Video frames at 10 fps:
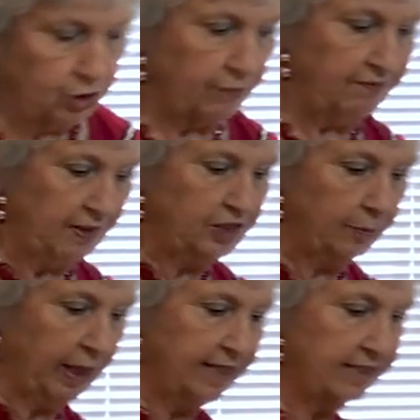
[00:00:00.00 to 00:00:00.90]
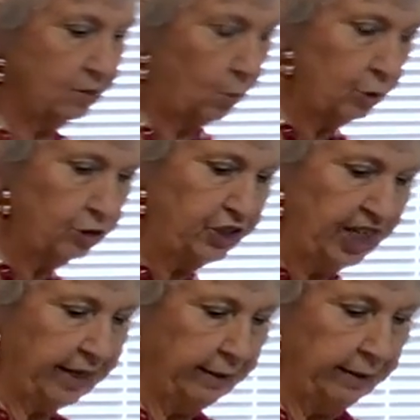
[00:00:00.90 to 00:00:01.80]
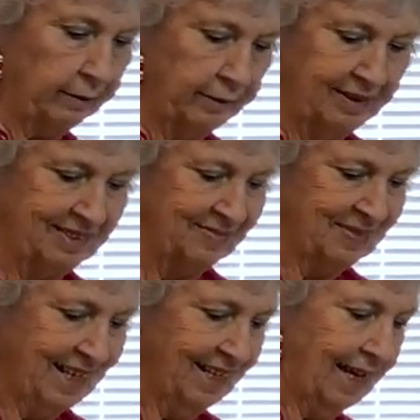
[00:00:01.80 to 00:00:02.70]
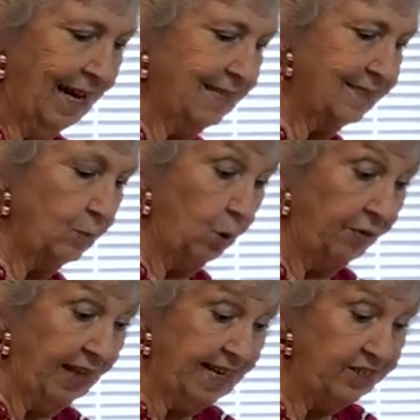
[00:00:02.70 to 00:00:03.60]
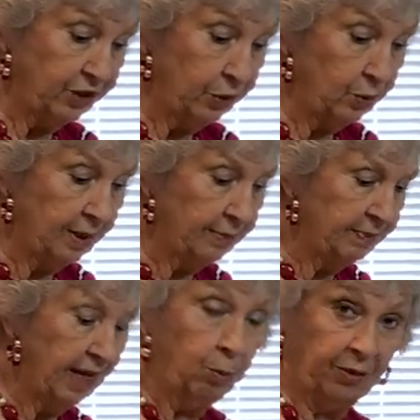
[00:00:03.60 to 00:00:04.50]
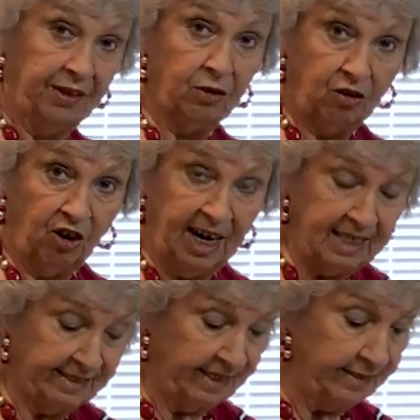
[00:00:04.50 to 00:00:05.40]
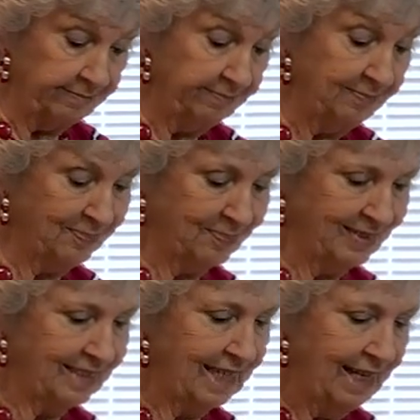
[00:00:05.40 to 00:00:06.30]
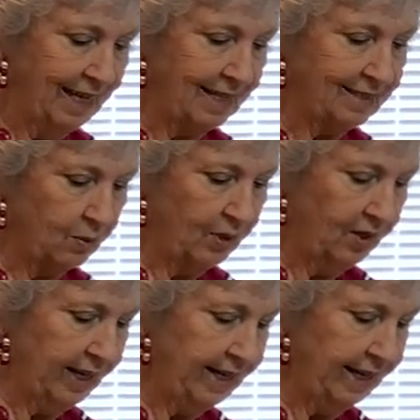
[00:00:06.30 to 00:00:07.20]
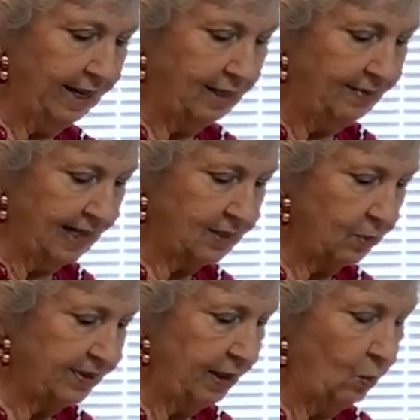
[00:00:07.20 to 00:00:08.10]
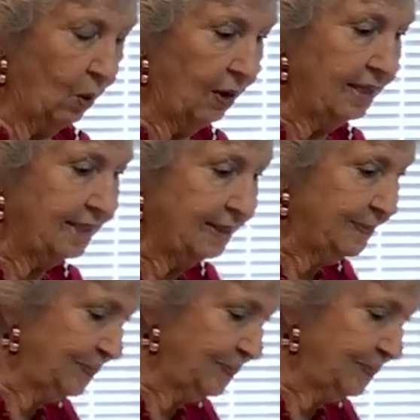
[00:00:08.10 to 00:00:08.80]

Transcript: to a fish place and order chicken. I said, Well, they do. Well, they're crazy. I said, Well, Aunt Ellen, that's what they want.